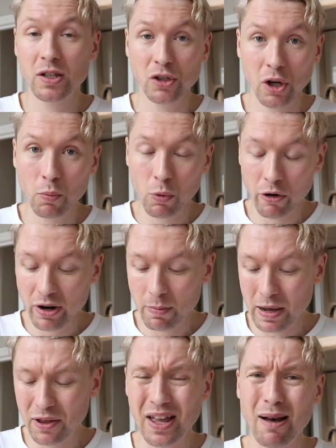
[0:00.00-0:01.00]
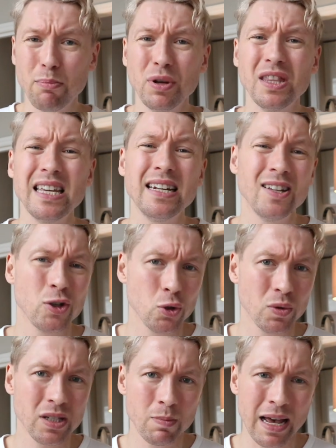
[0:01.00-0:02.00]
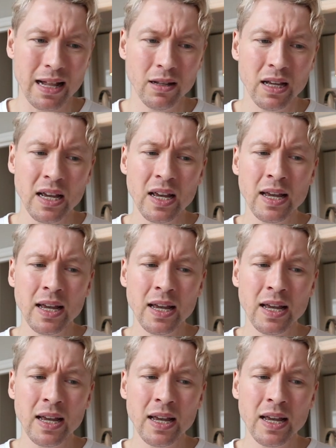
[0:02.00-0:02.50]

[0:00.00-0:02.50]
So don't worry about that. But the initial smell